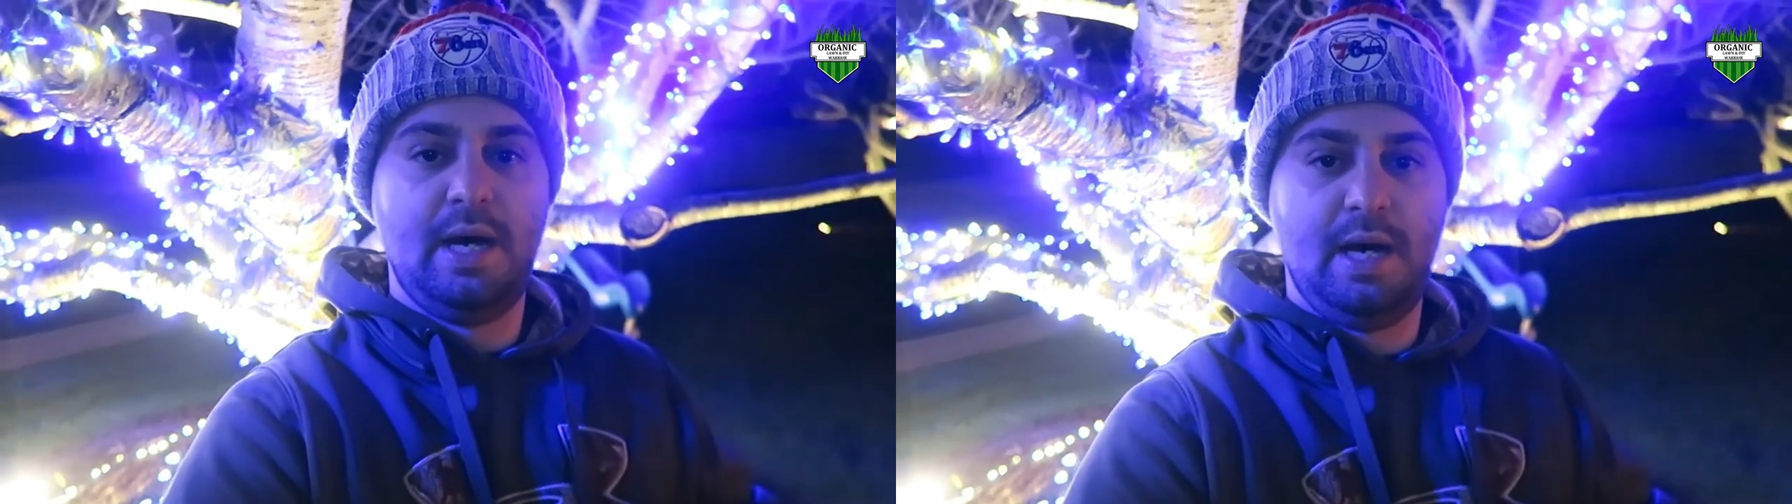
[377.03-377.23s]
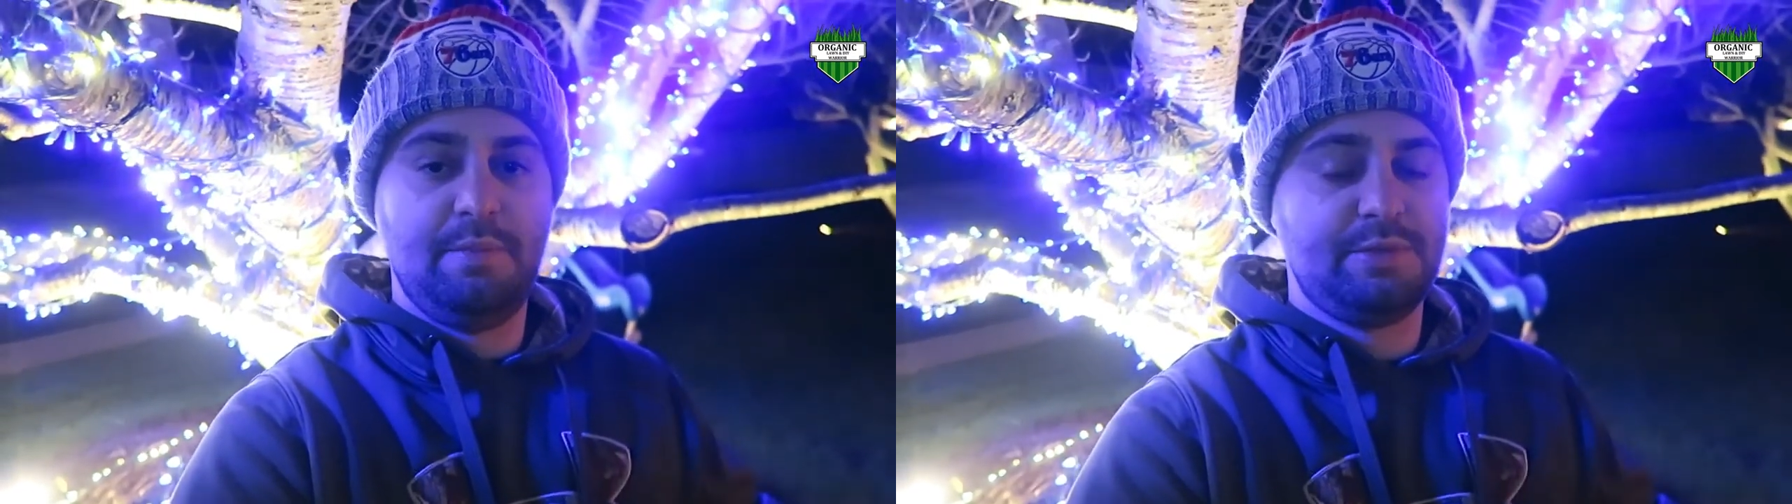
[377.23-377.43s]

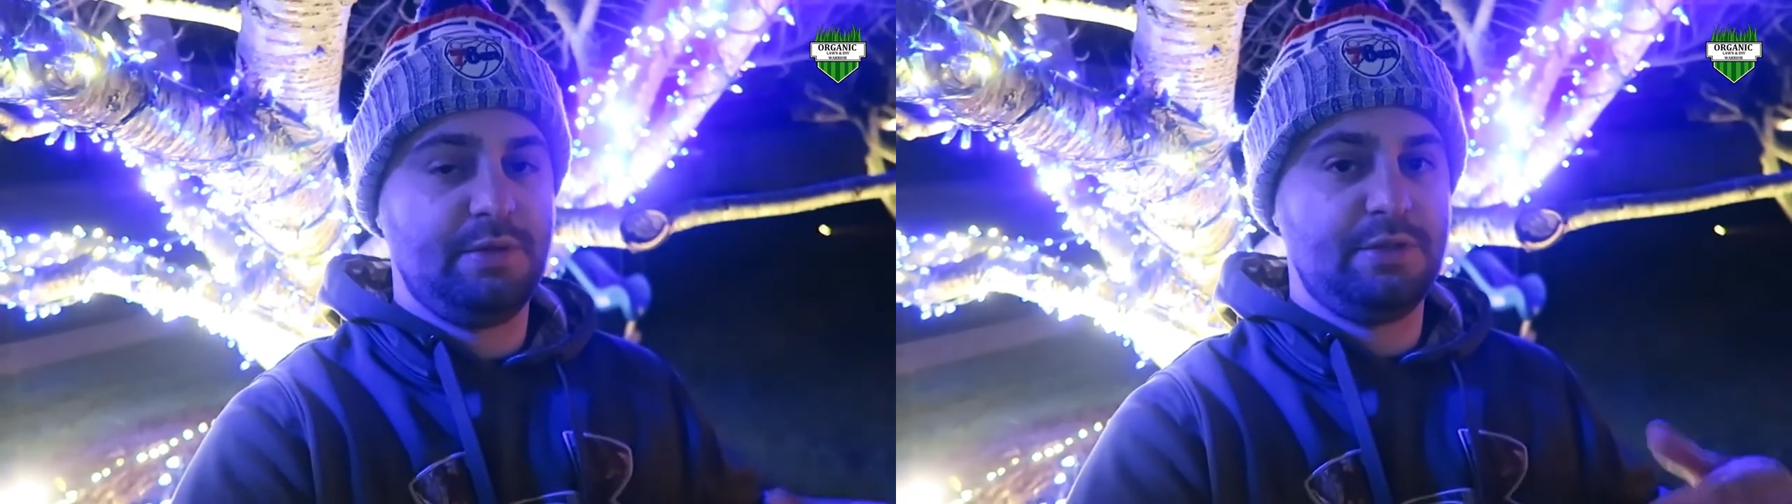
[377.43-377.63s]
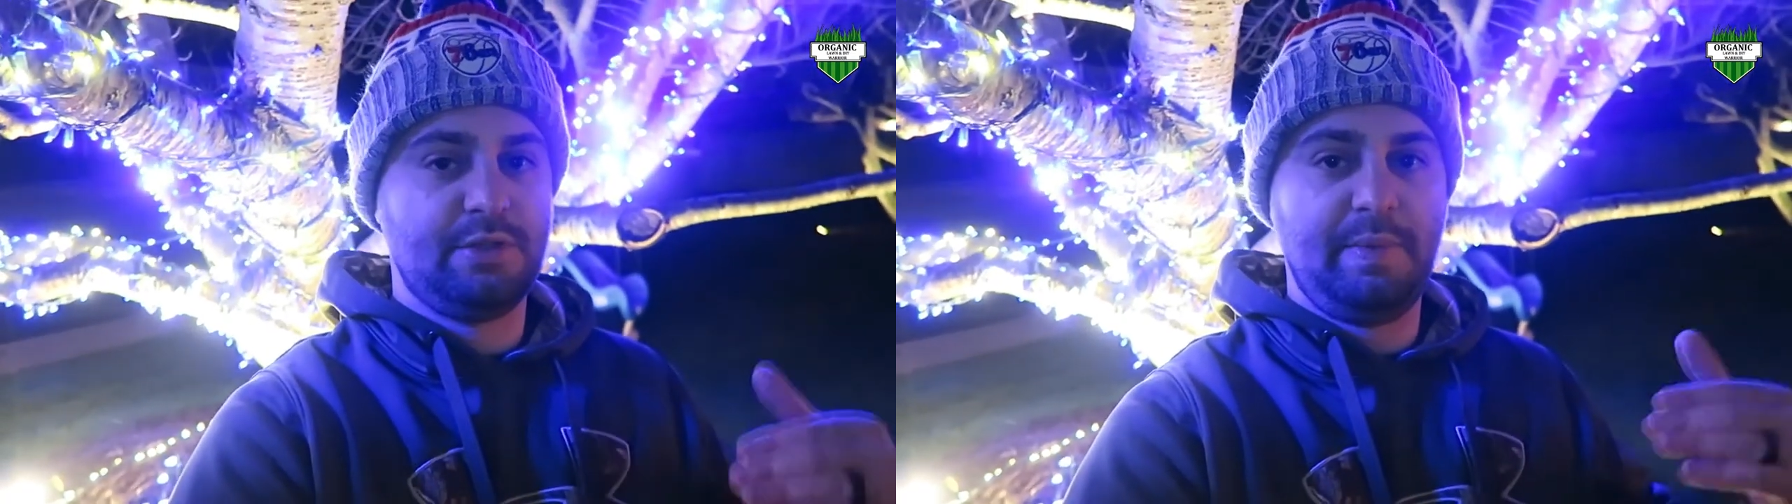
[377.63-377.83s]
So
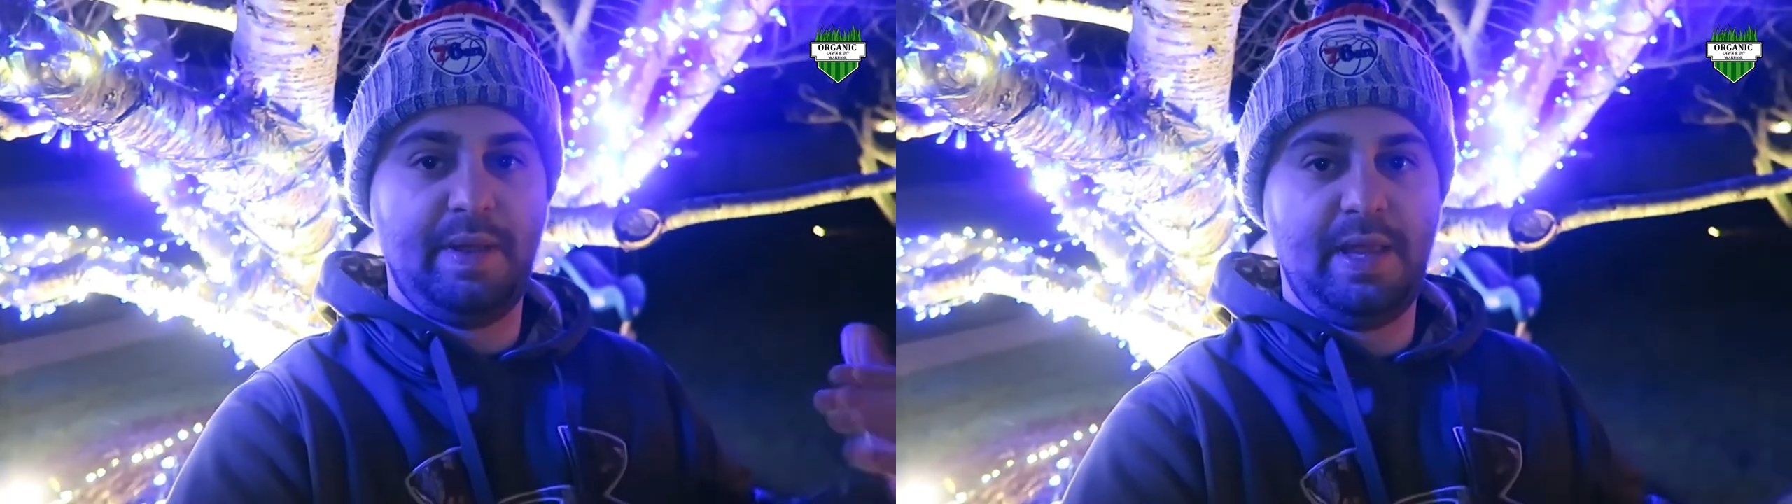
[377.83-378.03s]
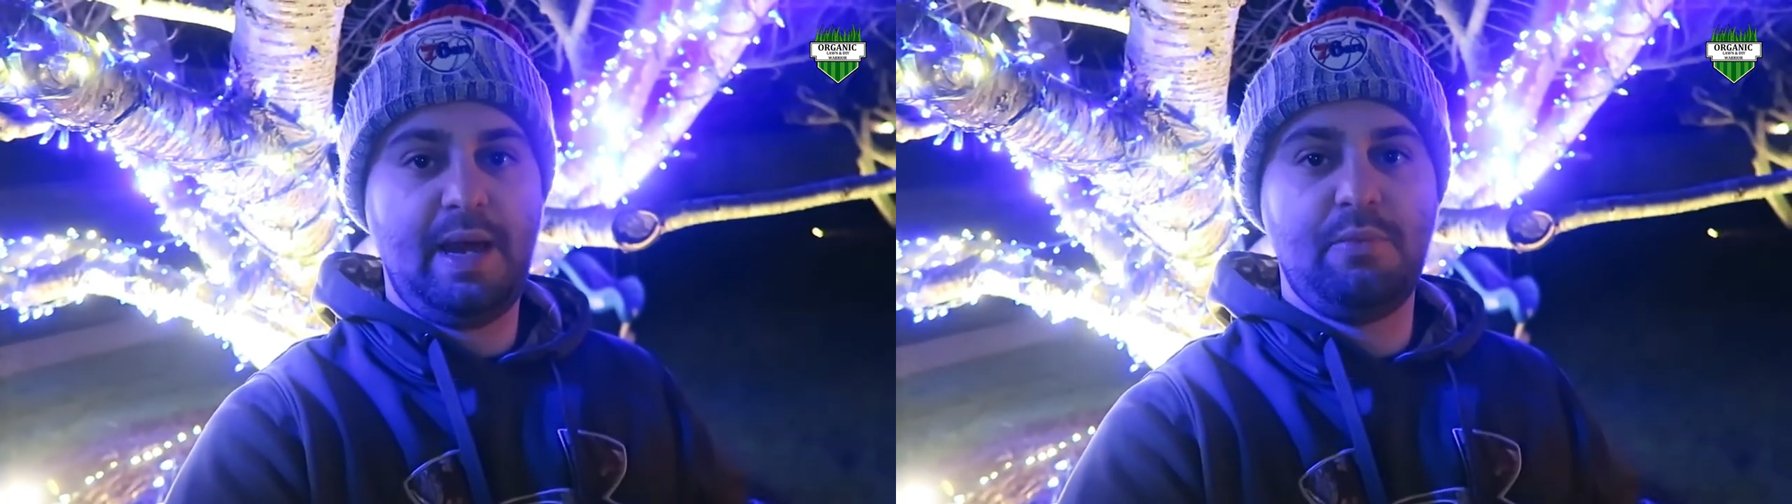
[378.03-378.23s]
there's going to be
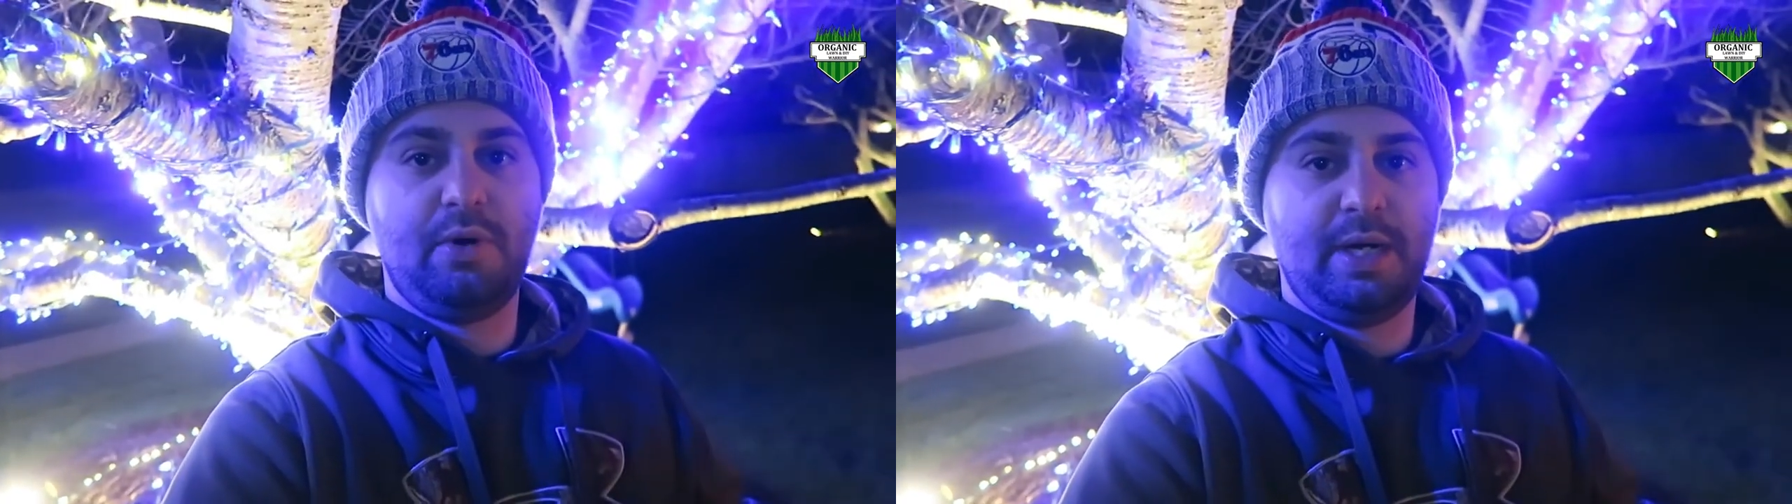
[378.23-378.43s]
a lot more